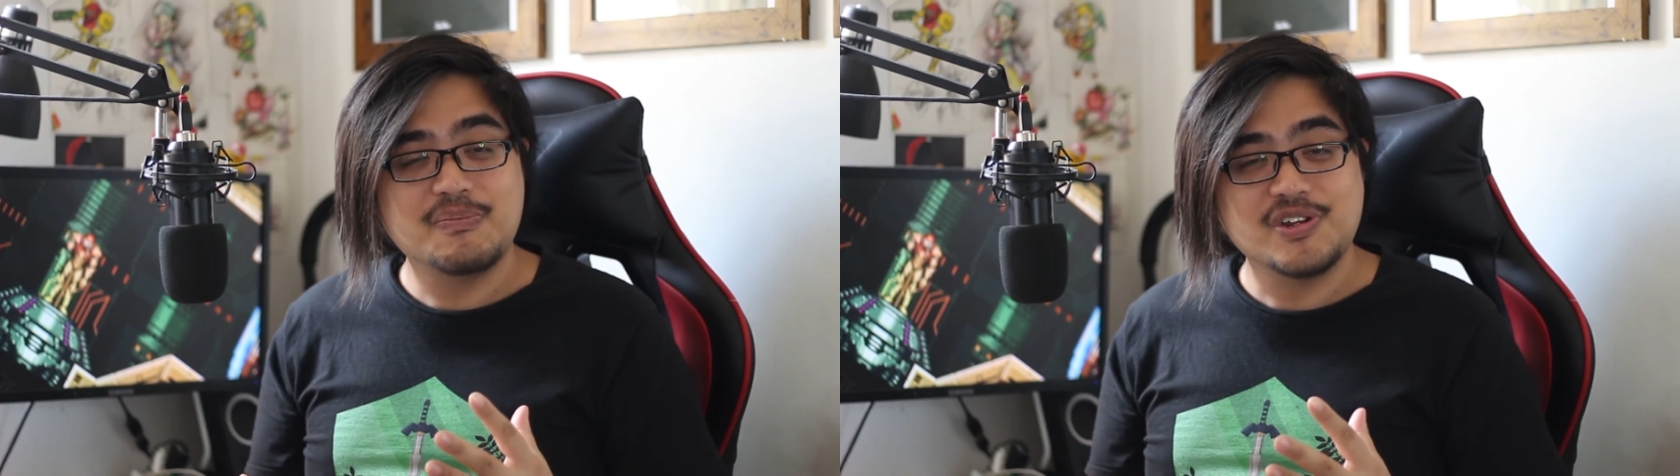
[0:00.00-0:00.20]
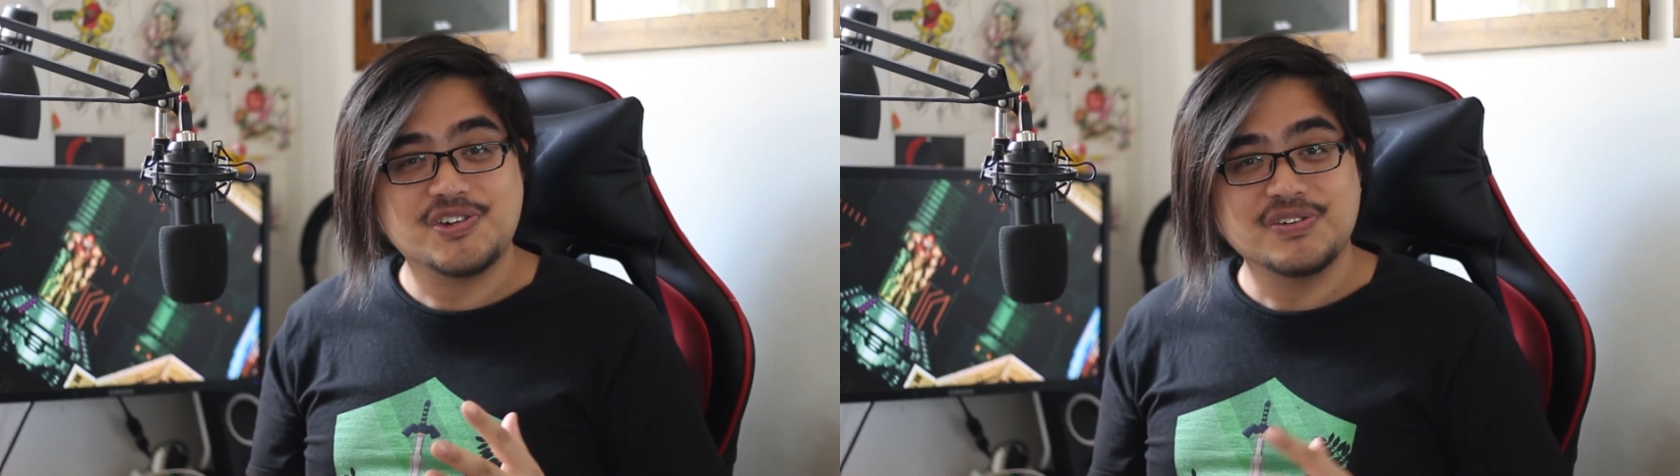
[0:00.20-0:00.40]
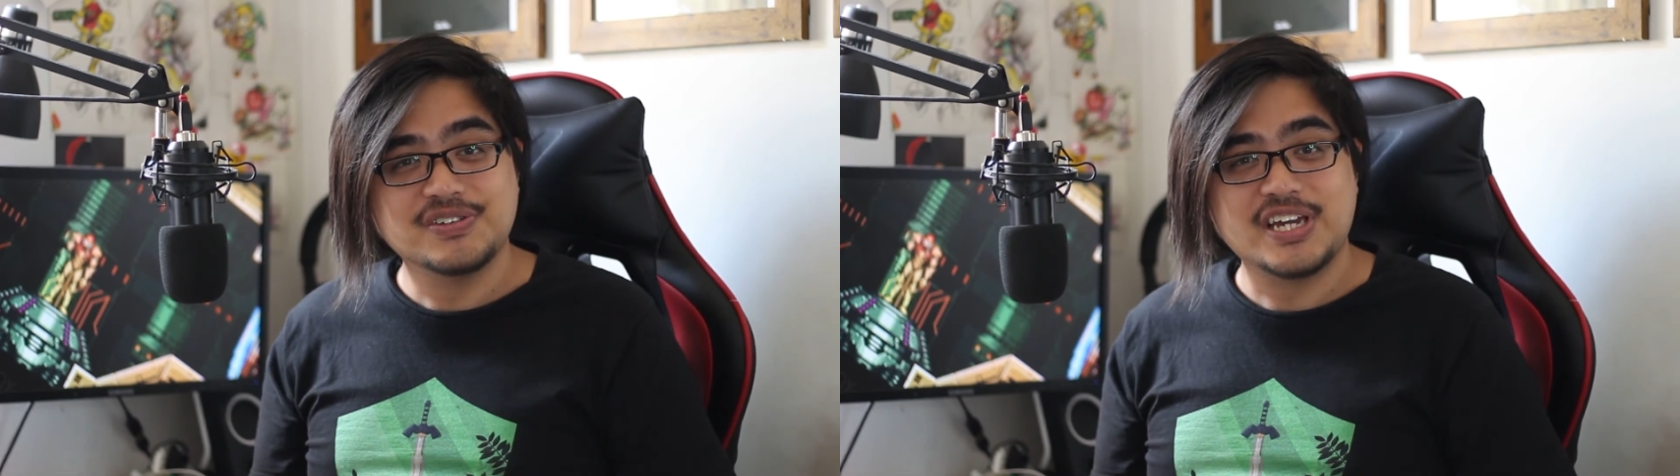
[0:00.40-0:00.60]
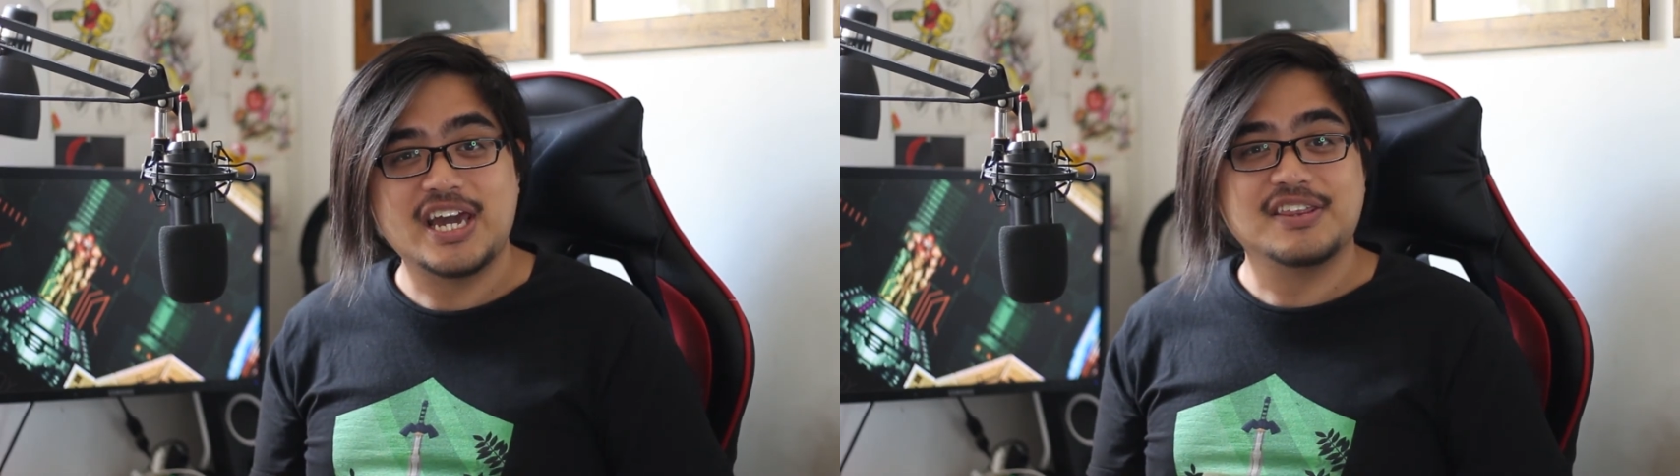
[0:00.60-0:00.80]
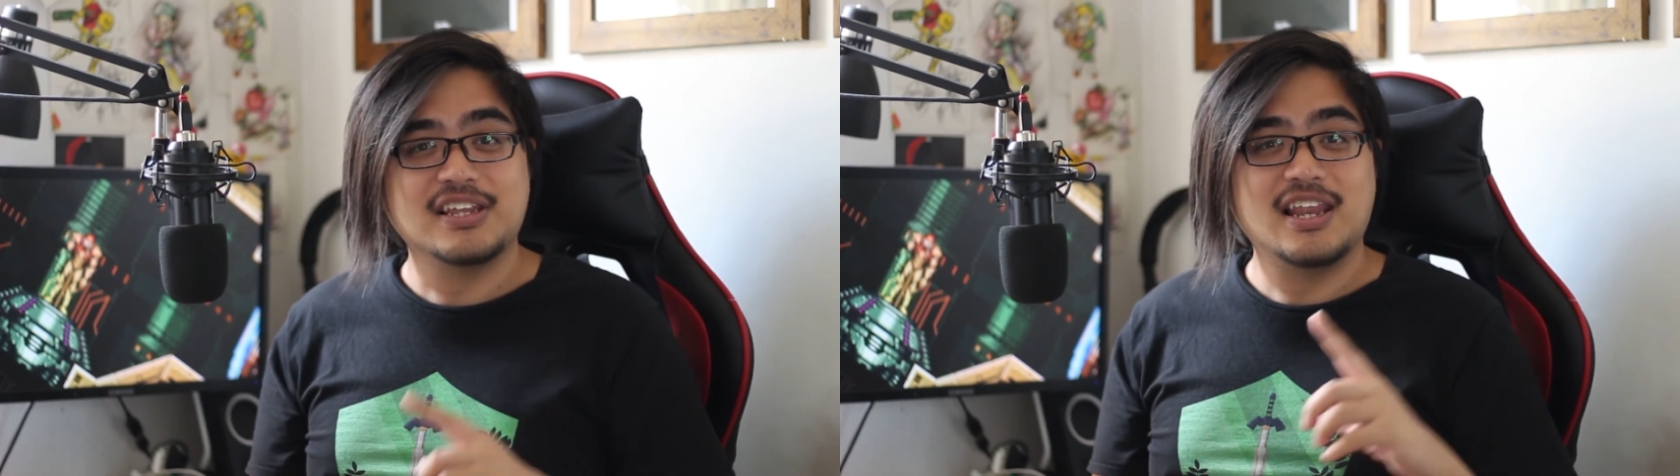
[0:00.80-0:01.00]
be sure to
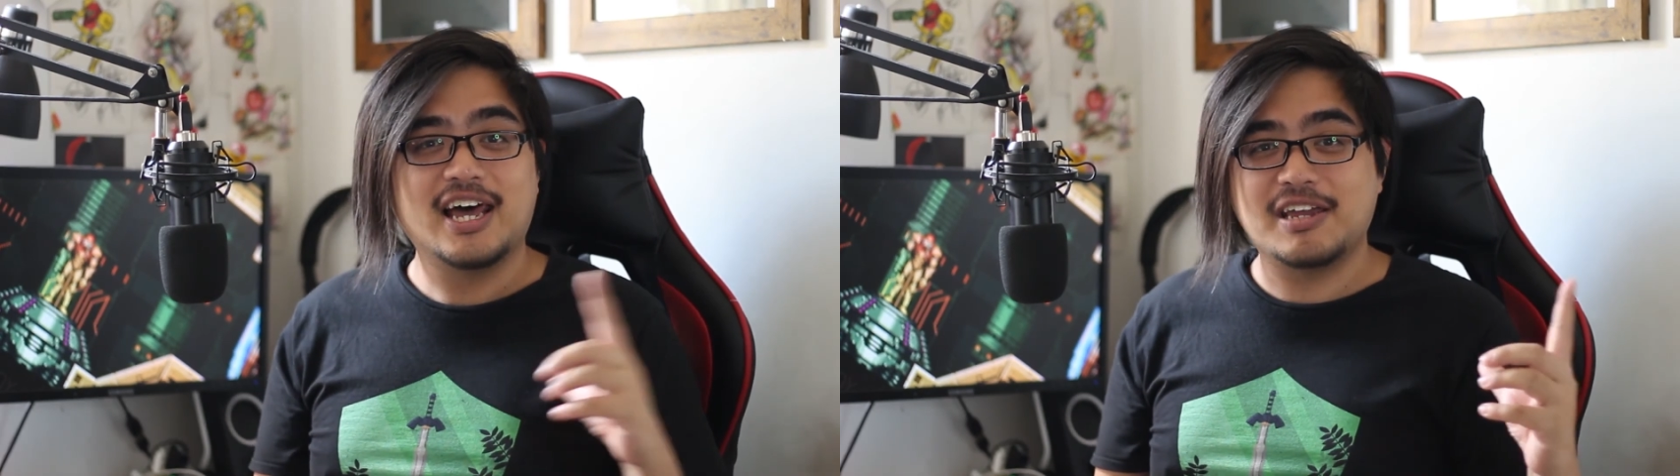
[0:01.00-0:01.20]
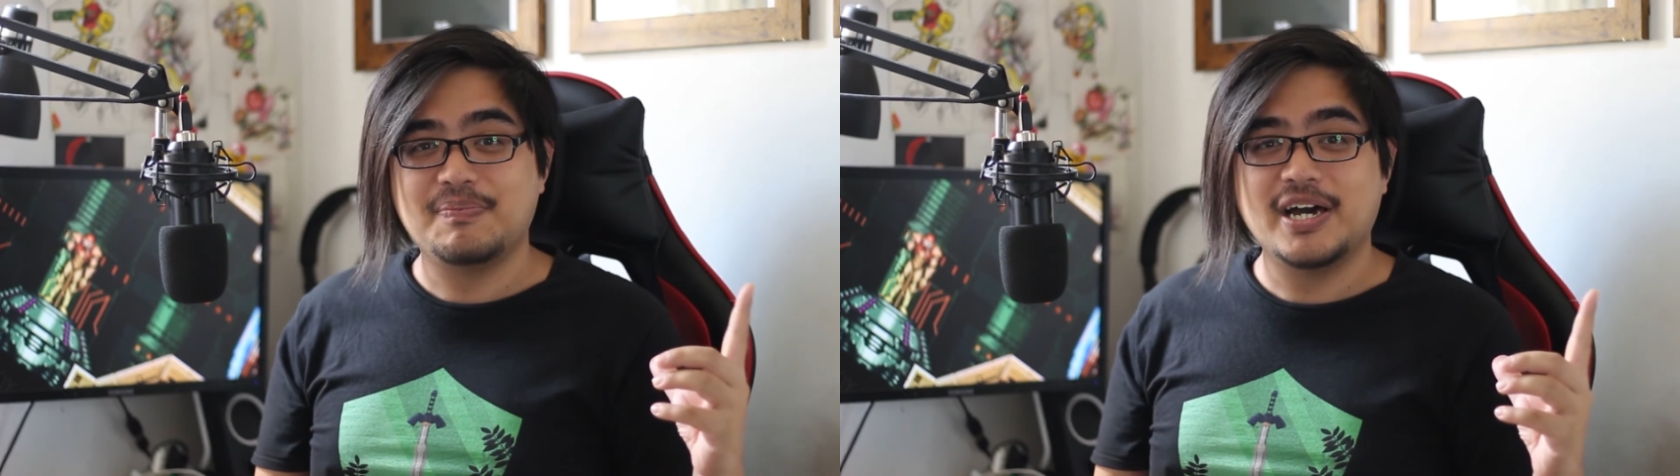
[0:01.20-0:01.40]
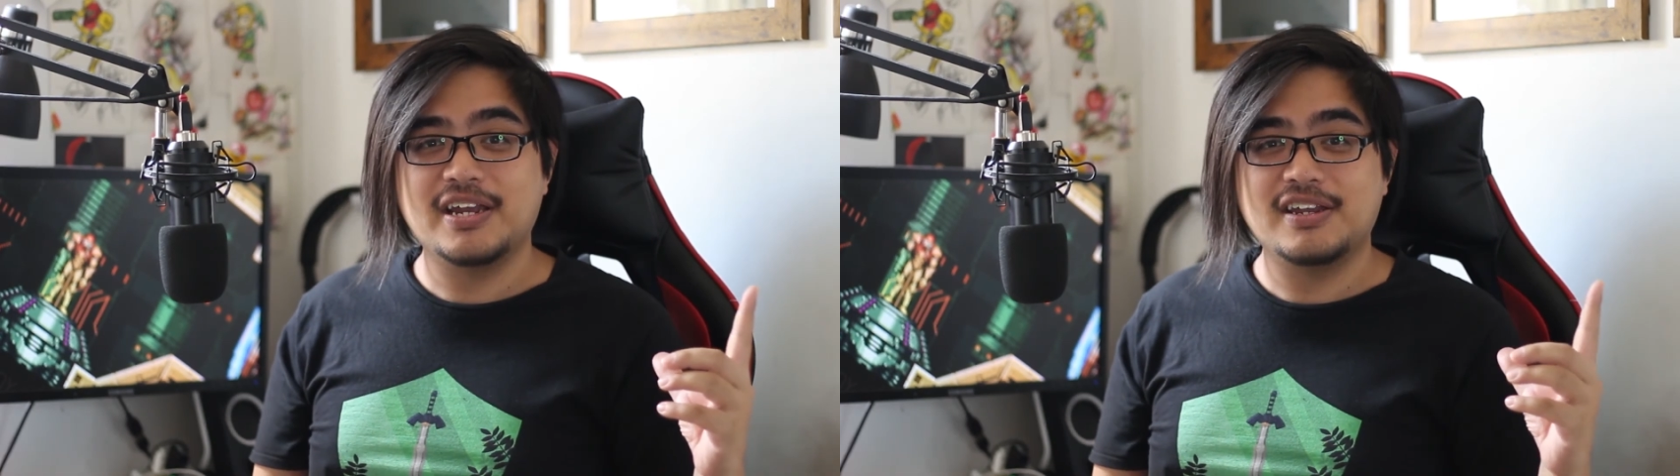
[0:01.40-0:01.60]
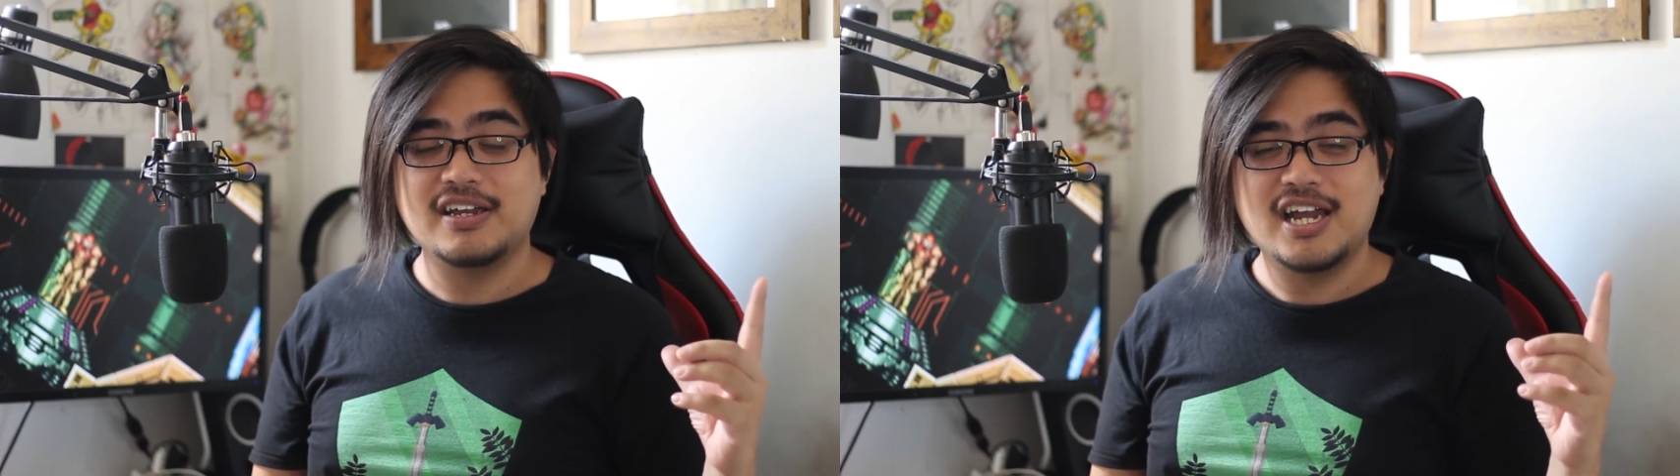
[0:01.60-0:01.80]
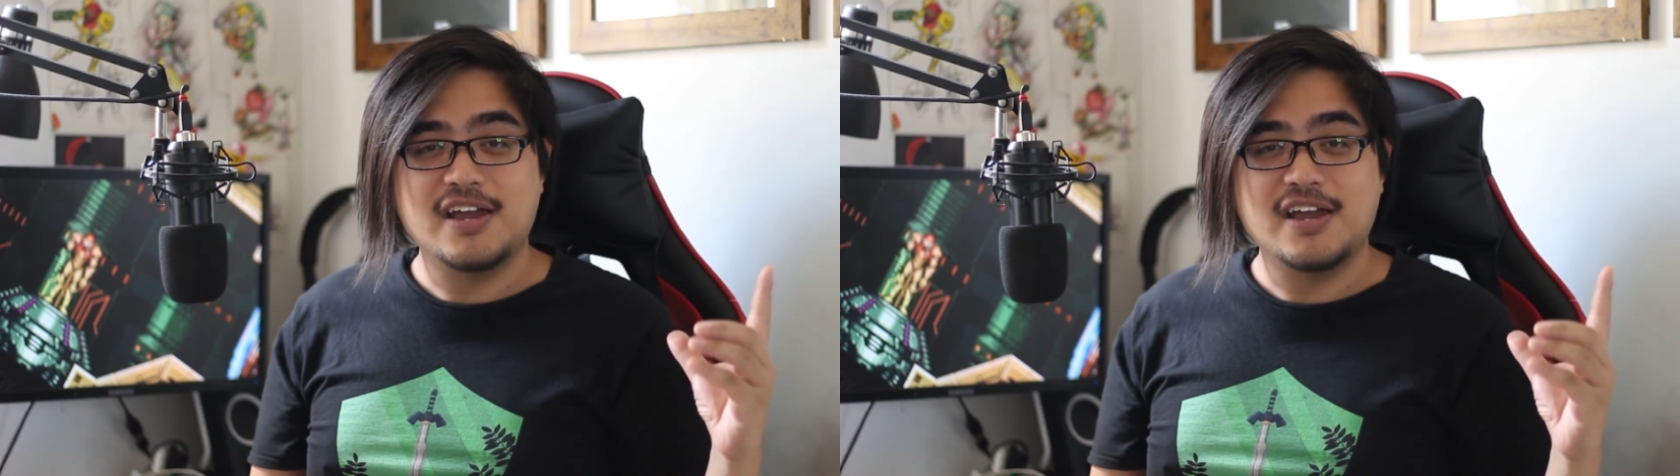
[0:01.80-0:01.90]
hit the like button.